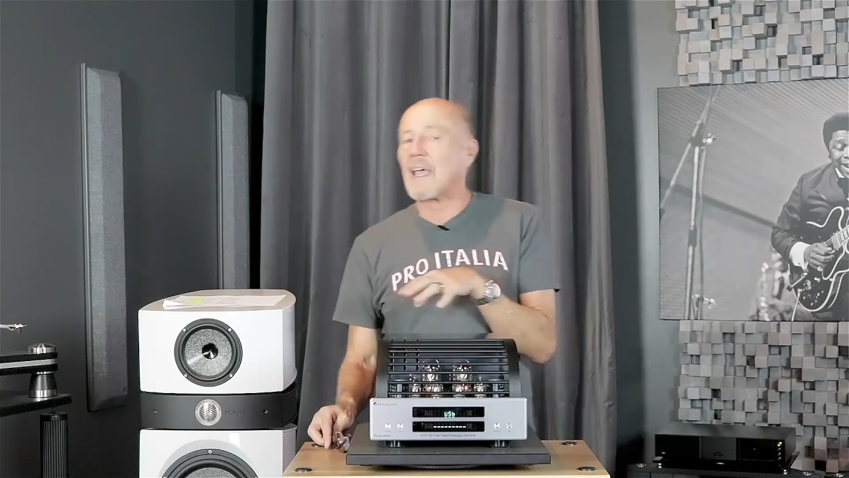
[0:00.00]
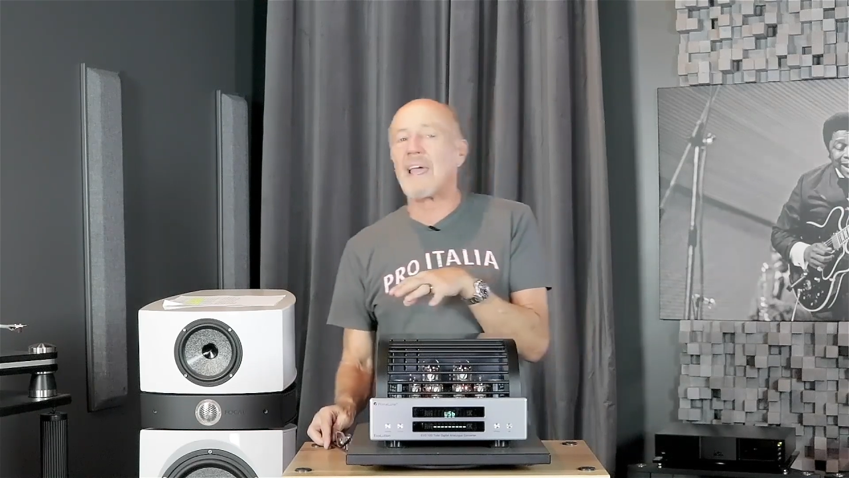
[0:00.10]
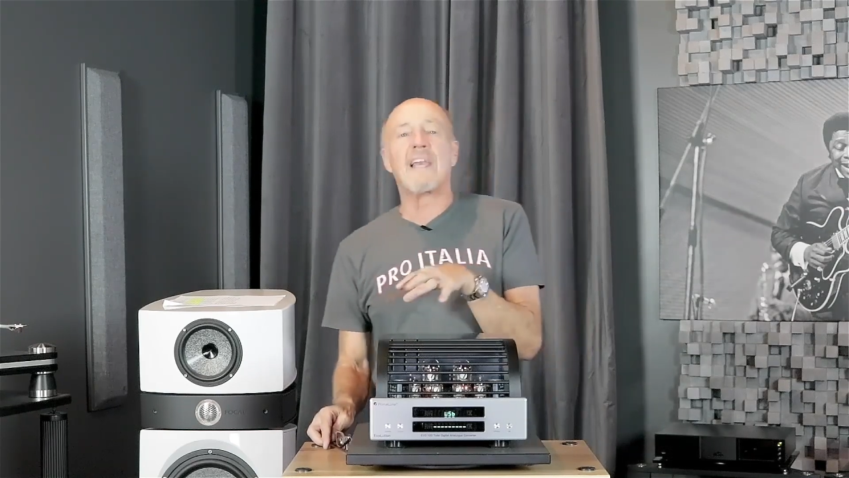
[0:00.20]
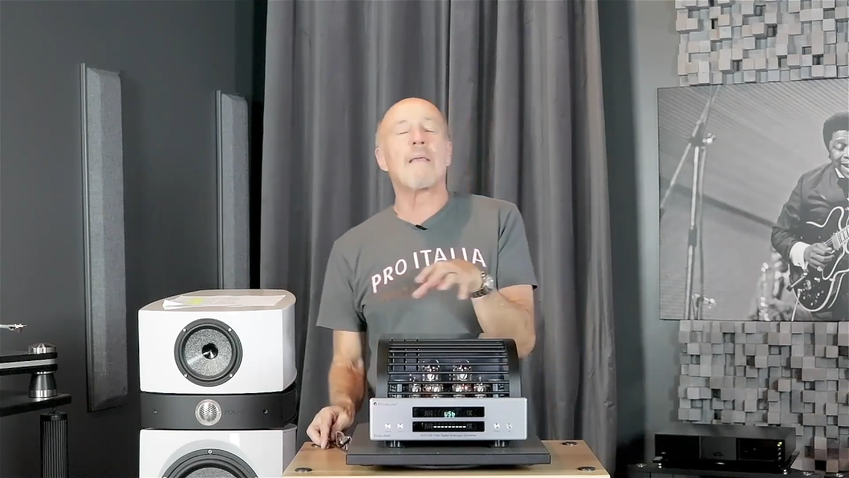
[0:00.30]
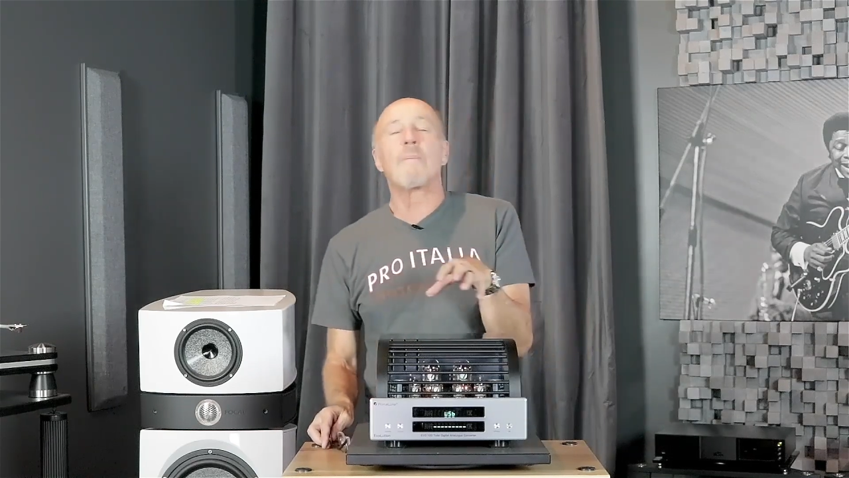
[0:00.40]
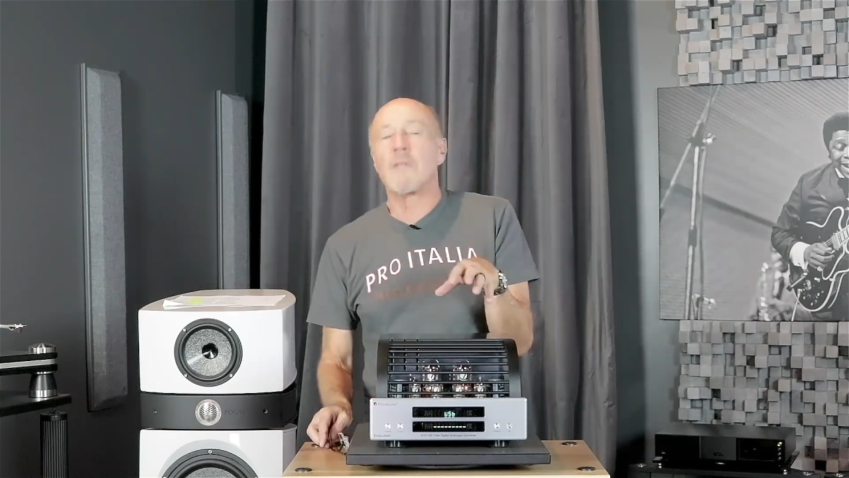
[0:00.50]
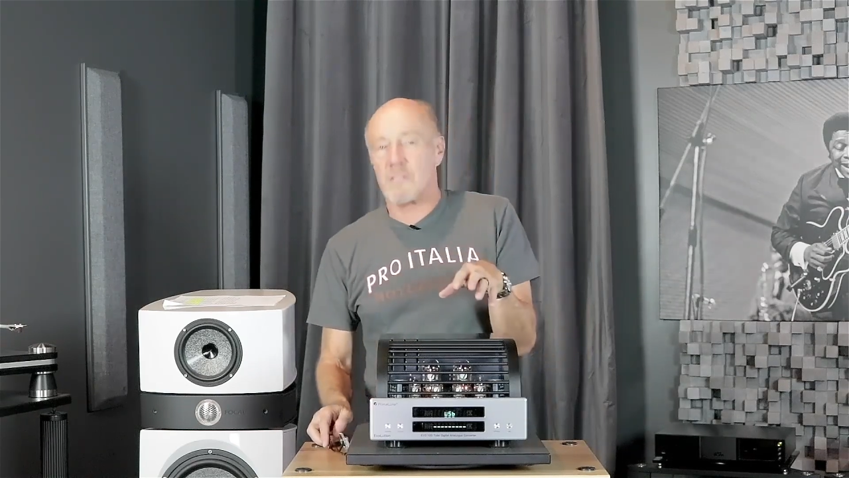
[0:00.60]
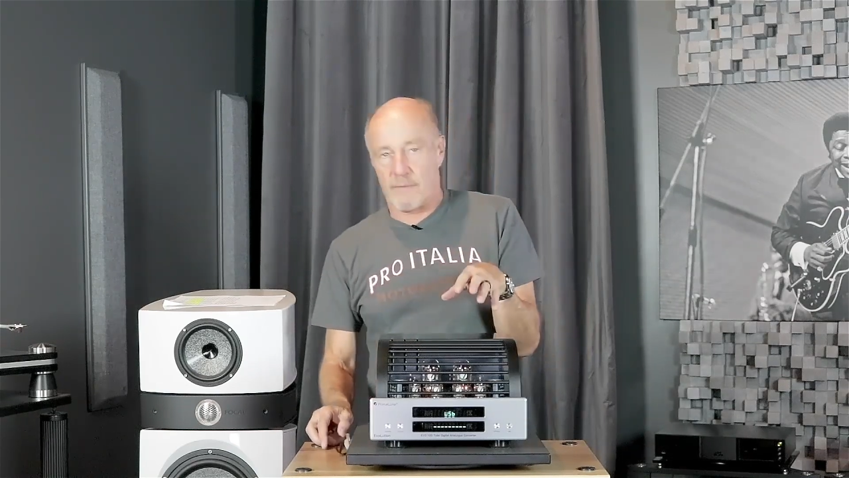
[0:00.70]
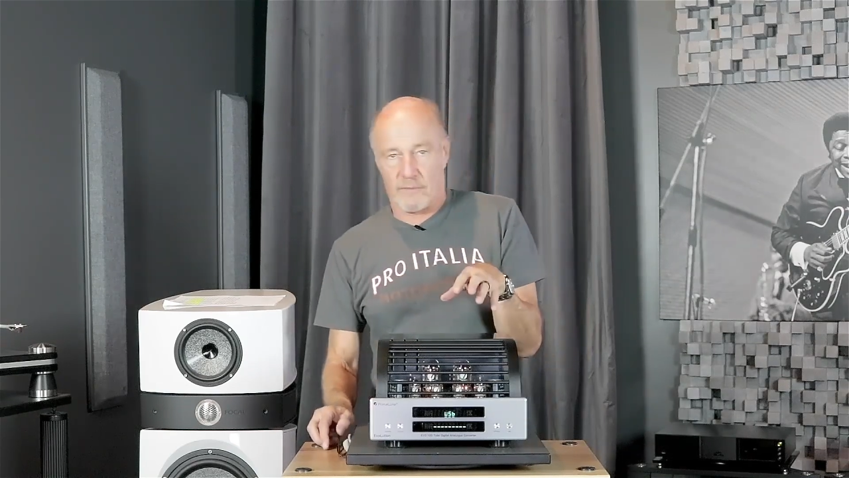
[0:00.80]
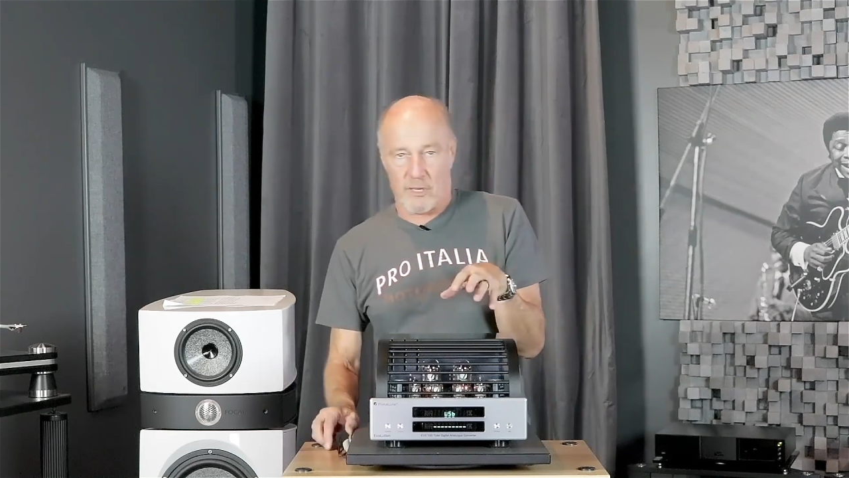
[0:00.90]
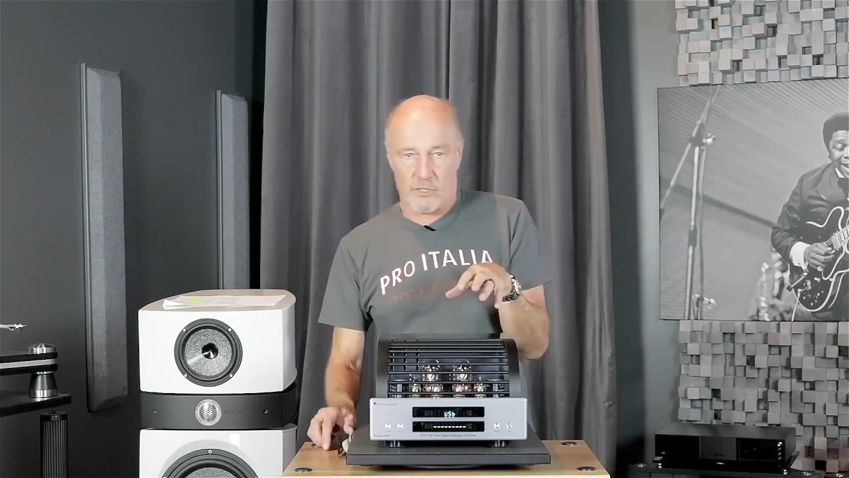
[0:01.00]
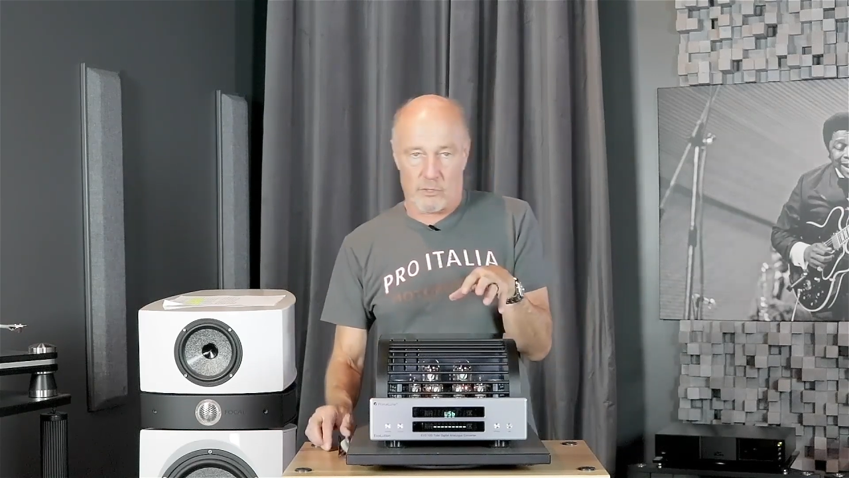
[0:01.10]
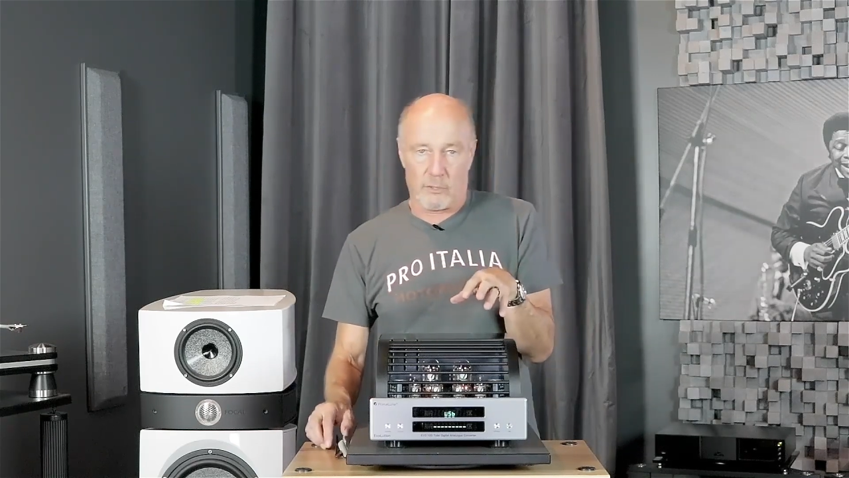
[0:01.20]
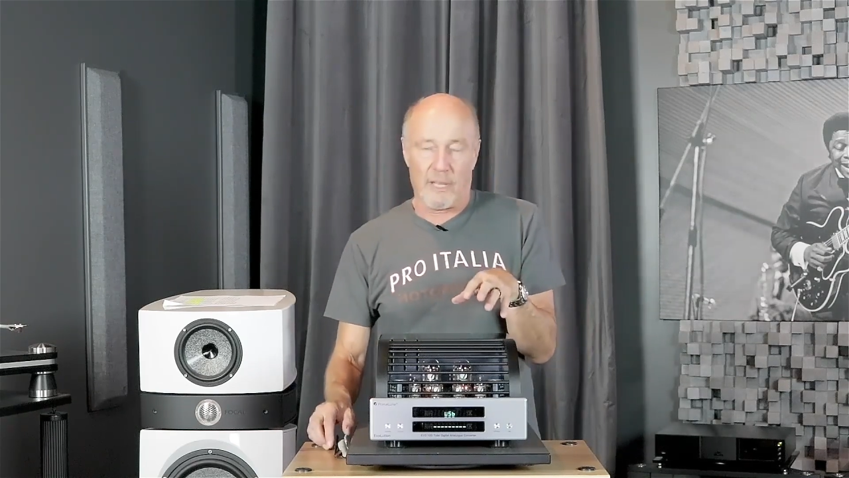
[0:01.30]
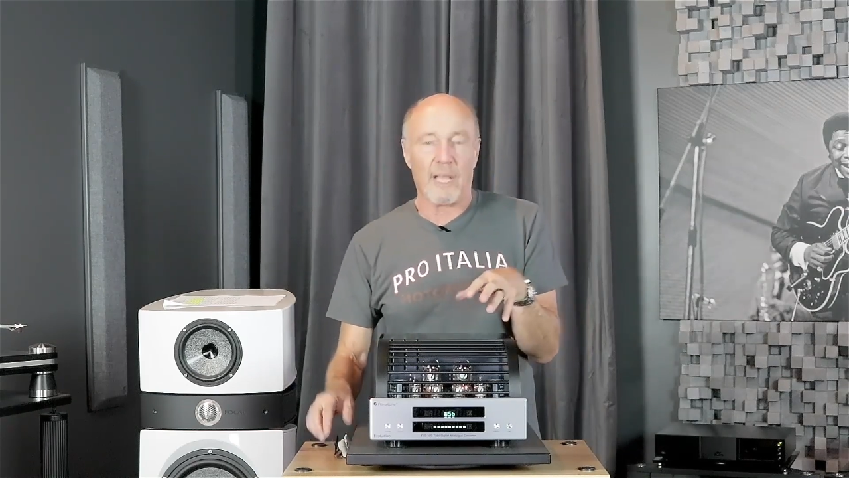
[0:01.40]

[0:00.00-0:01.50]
any piece of digital